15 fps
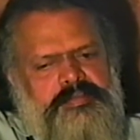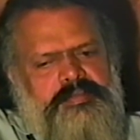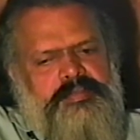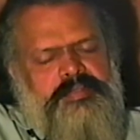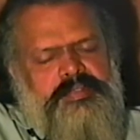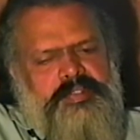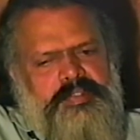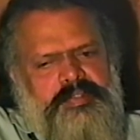
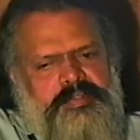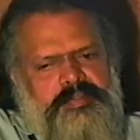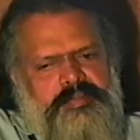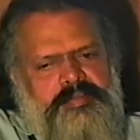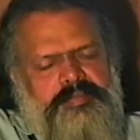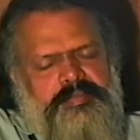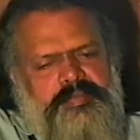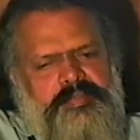Because,
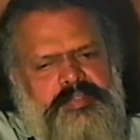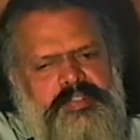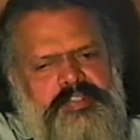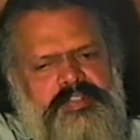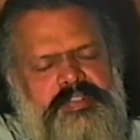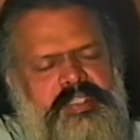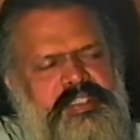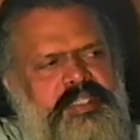it's
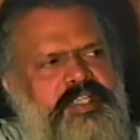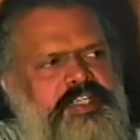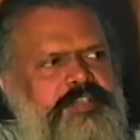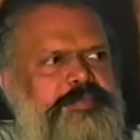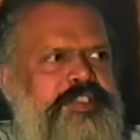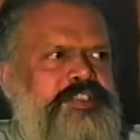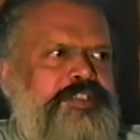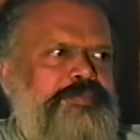such an
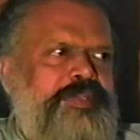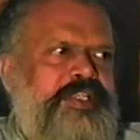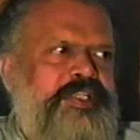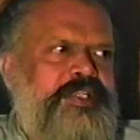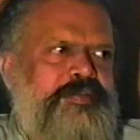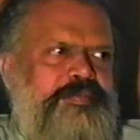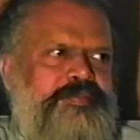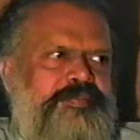expensive
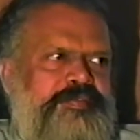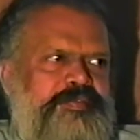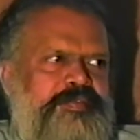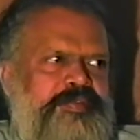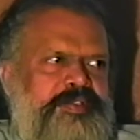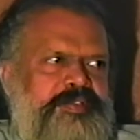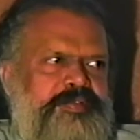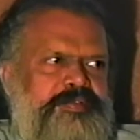medium,
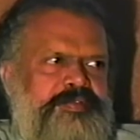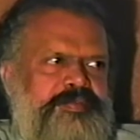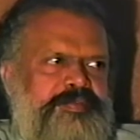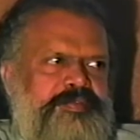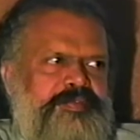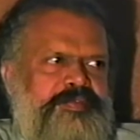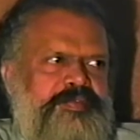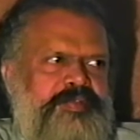
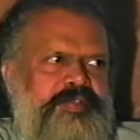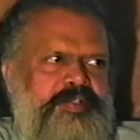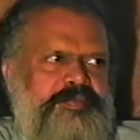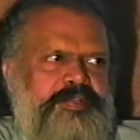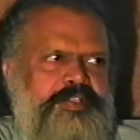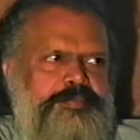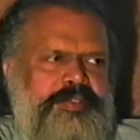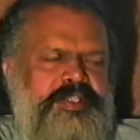
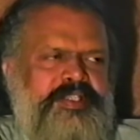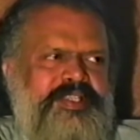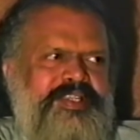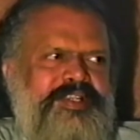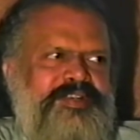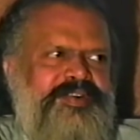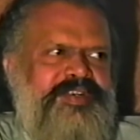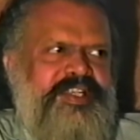especially in
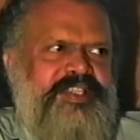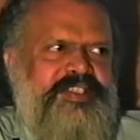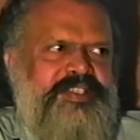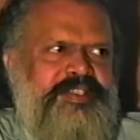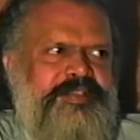the context.